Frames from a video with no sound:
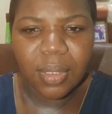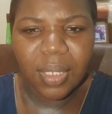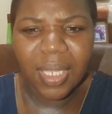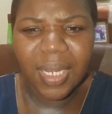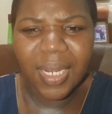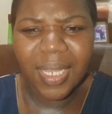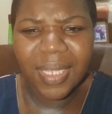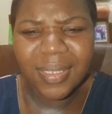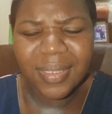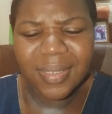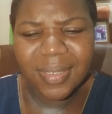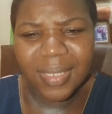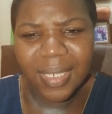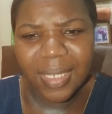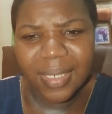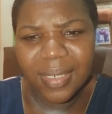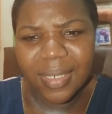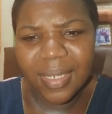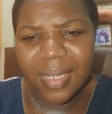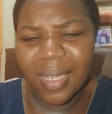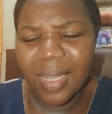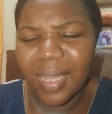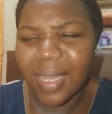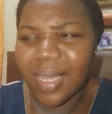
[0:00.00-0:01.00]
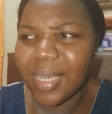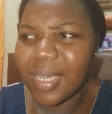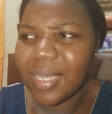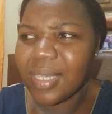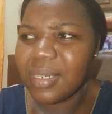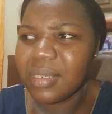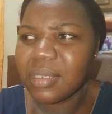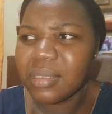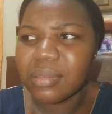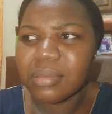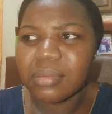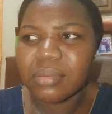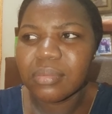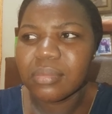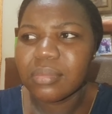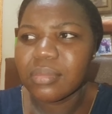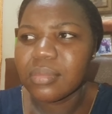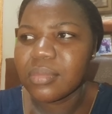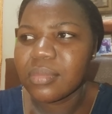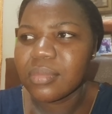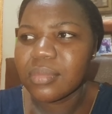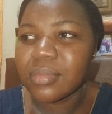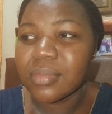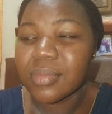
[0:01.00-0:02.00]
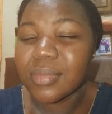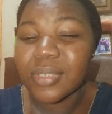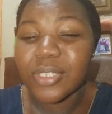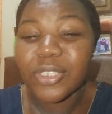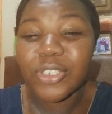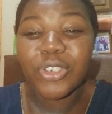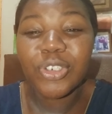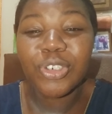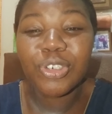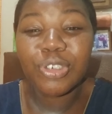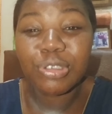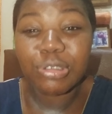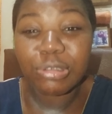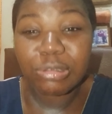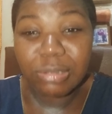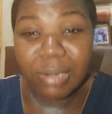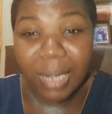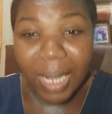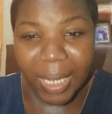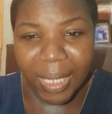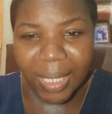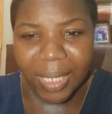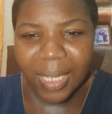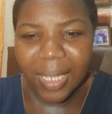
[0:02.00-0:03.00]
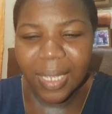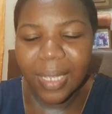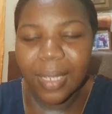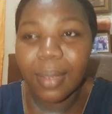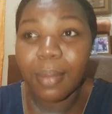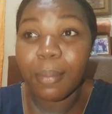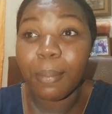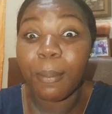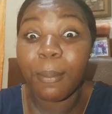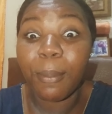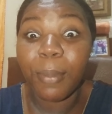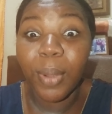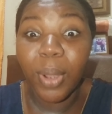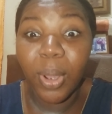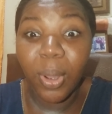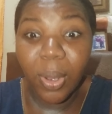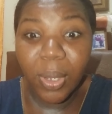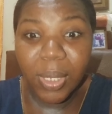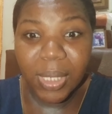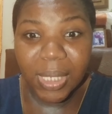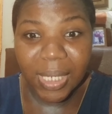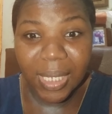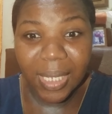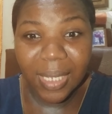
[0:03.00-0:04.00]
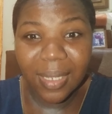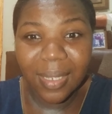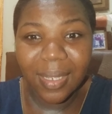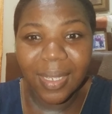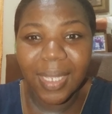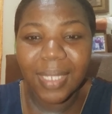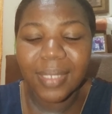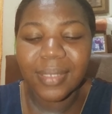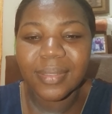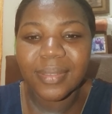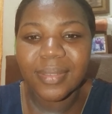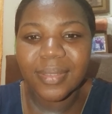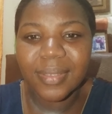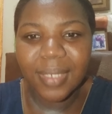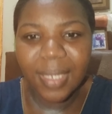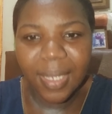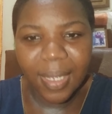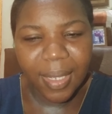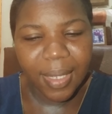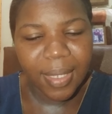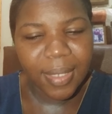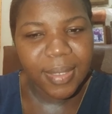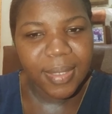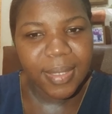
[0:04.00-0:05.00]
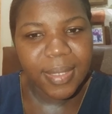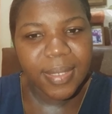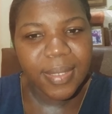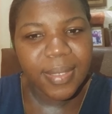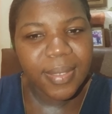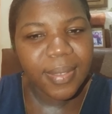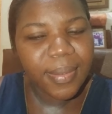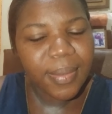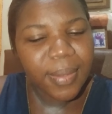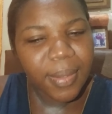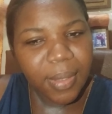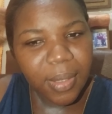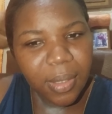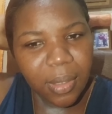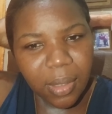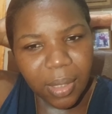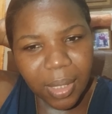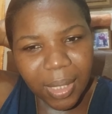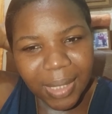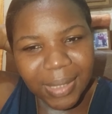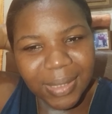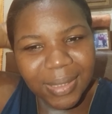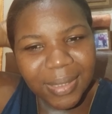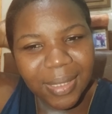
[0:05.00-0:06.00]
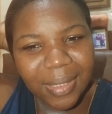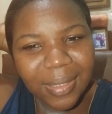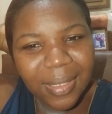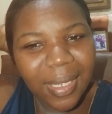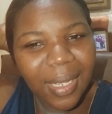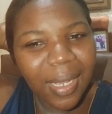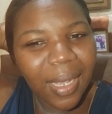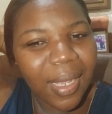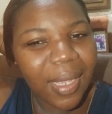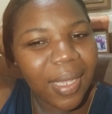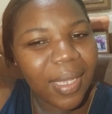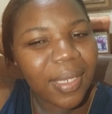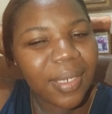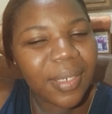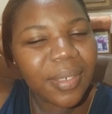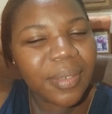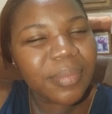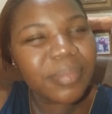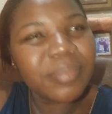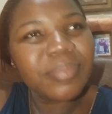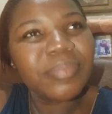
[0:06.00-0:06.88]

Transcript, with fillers: And I said, God, crying, bawling in tears. I said, God,